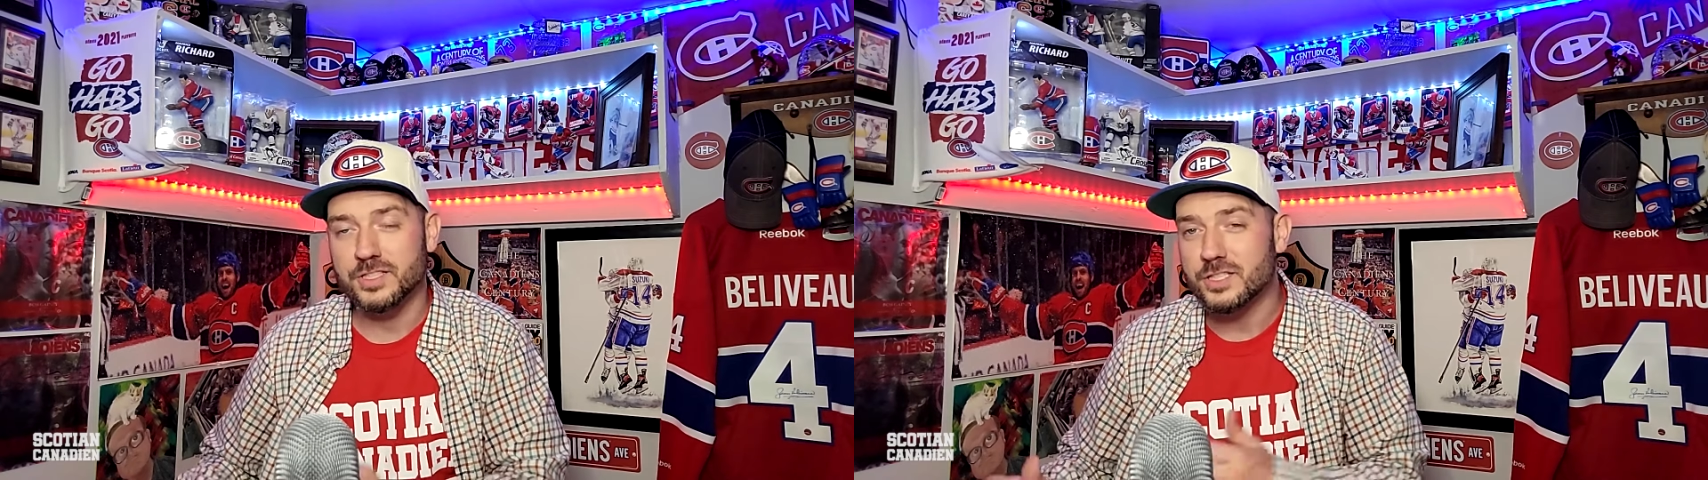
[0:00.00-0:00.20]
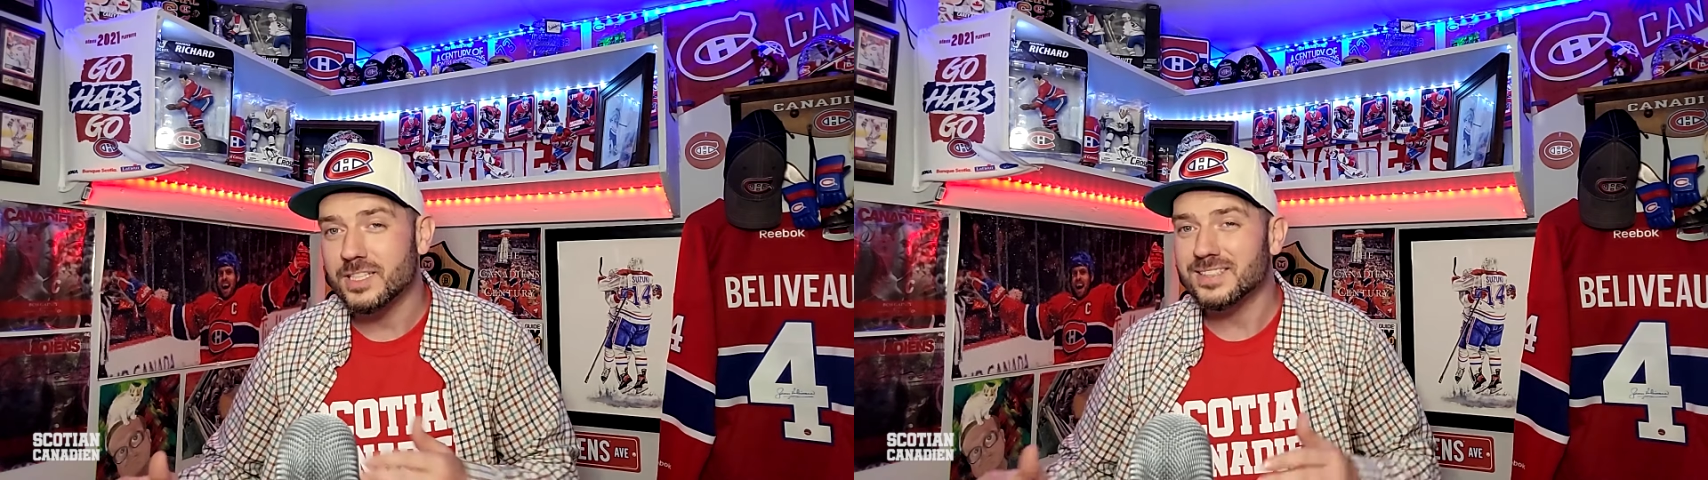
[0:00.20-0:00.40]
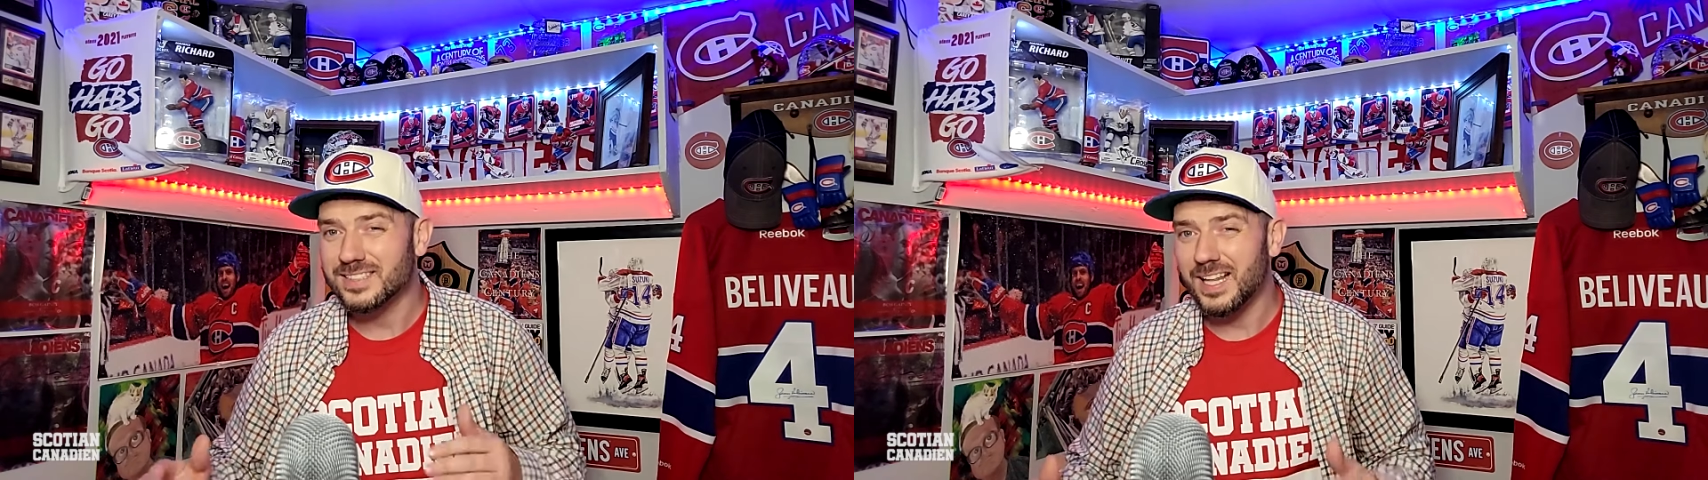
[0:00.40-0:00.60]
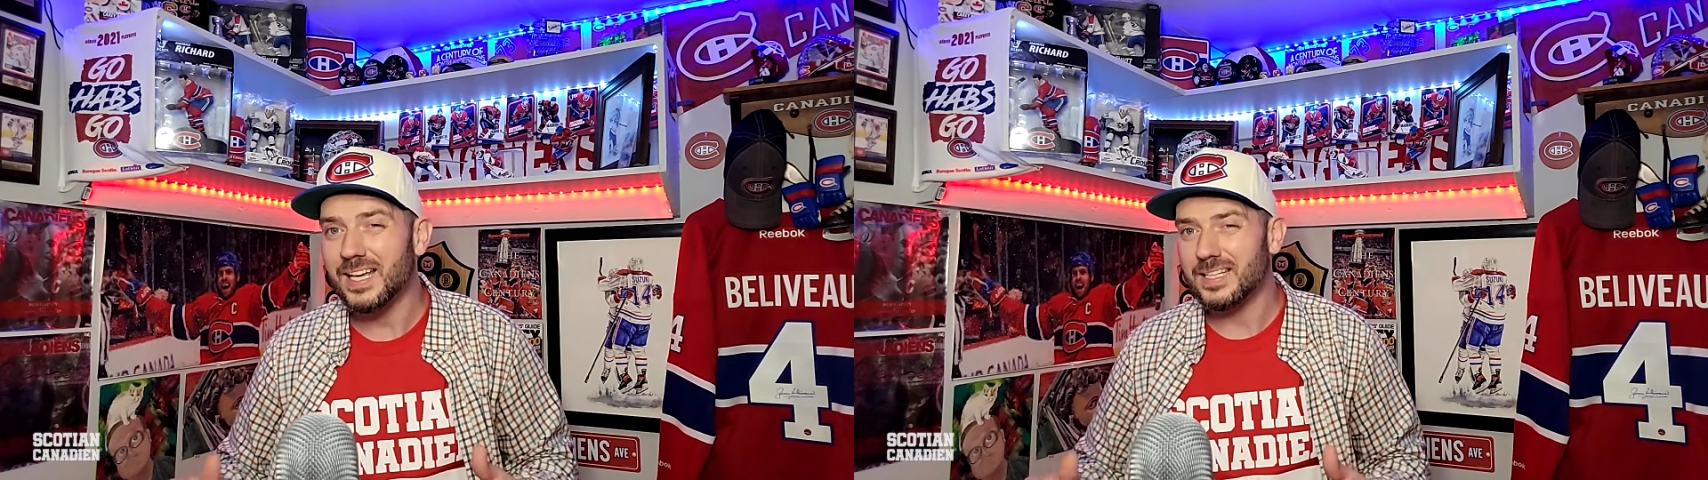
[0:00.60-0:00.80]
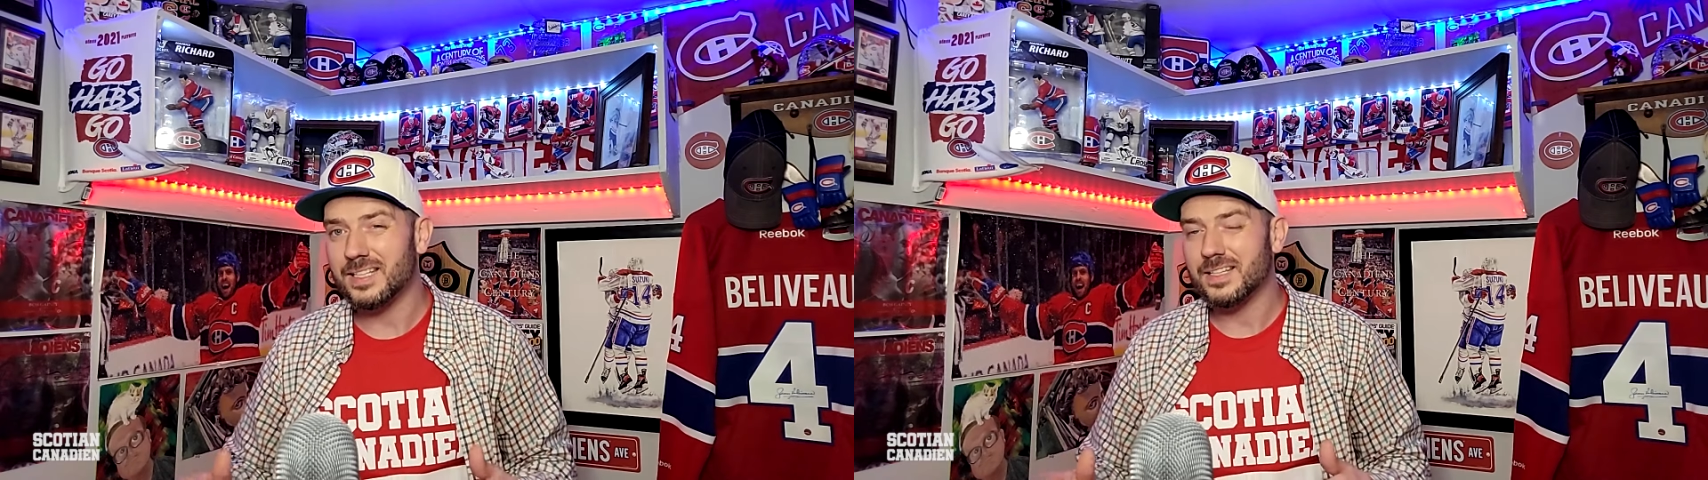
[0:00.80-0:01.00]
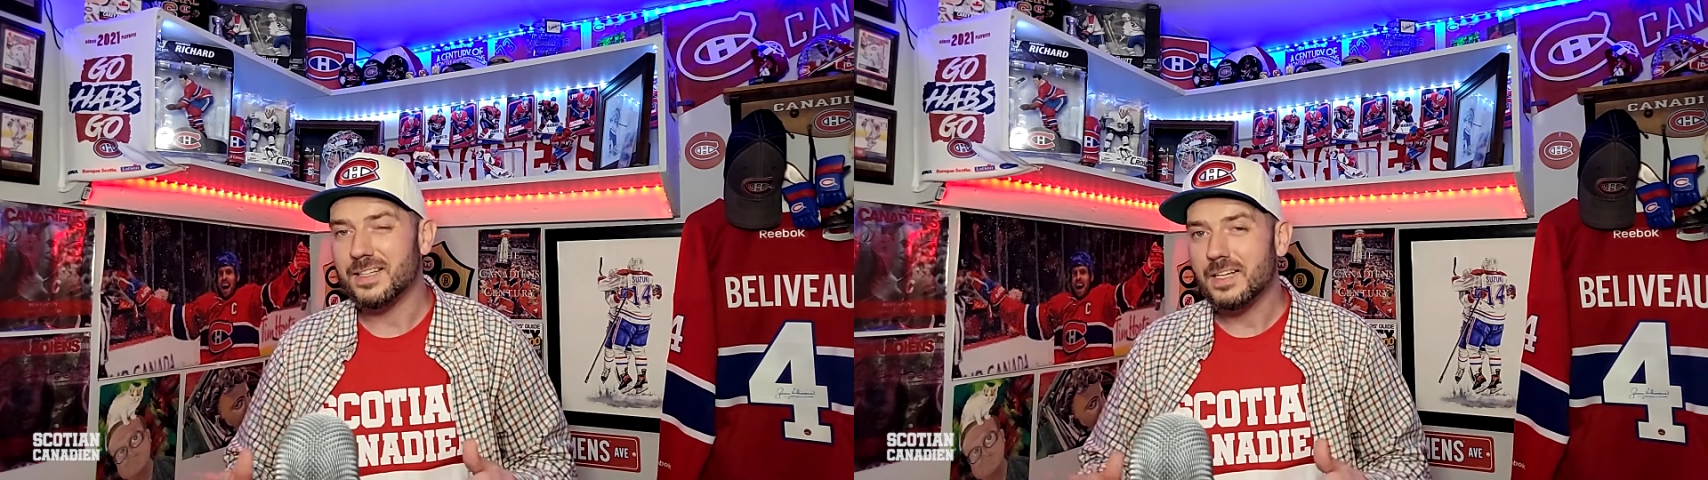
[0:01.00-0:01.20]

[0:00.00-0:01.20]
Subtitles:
just like